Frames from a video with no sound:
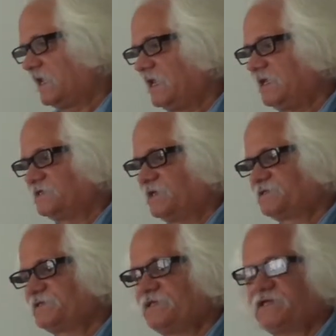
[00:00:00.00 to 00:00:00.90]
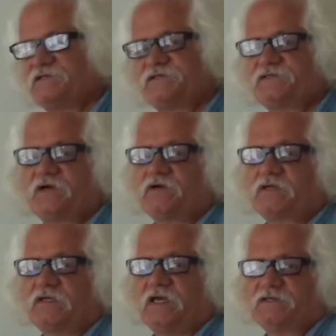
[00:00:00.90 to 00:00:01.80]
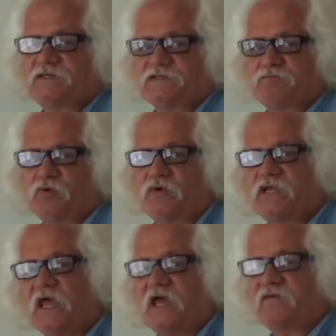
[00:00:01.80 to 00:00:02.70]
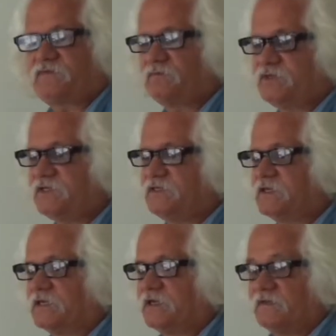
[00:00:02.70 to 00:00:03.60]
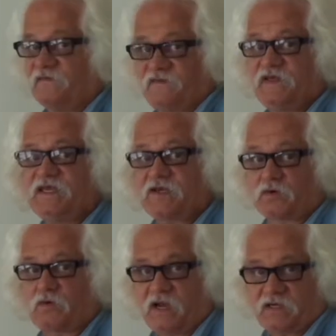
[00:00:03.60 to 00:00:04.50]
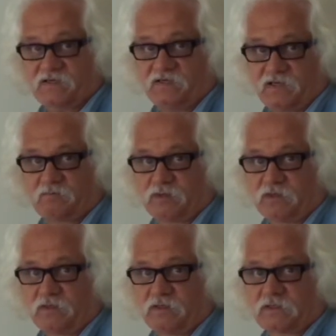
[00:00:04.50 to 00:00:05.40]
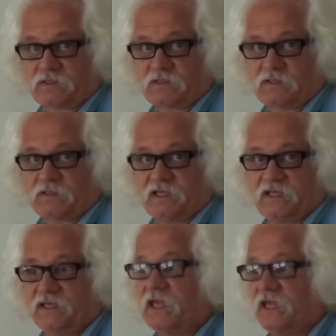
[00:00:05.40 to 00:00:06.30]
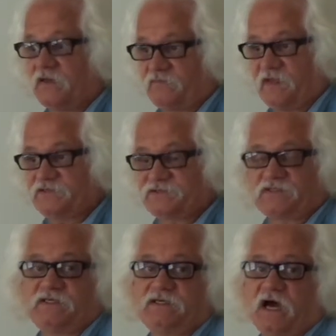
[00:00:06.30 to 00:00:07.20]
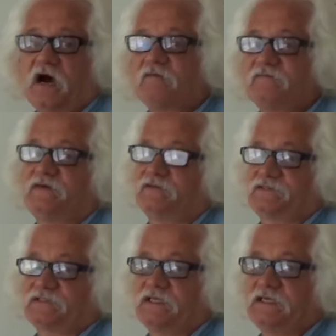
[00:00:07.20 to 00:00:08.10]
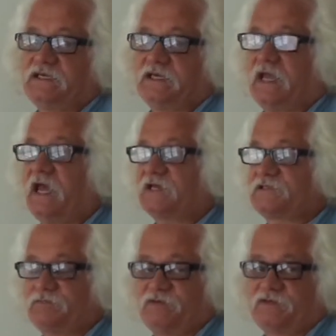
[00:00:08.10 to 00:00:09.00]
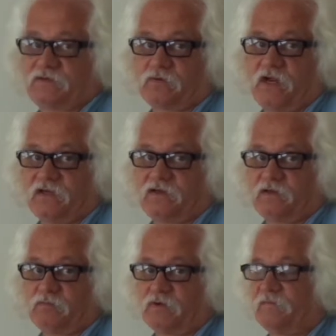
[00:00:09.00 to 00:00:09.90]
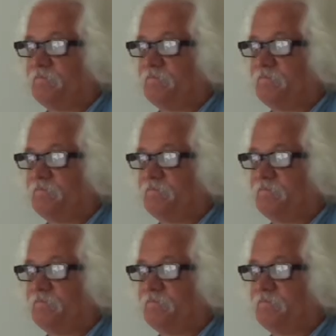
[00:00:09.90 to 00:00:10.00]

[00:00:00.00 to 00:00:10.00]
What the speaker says: It doesn't necessarily at this point have to be the correct number. Okay, eventually, obviously, it has to be the correct number.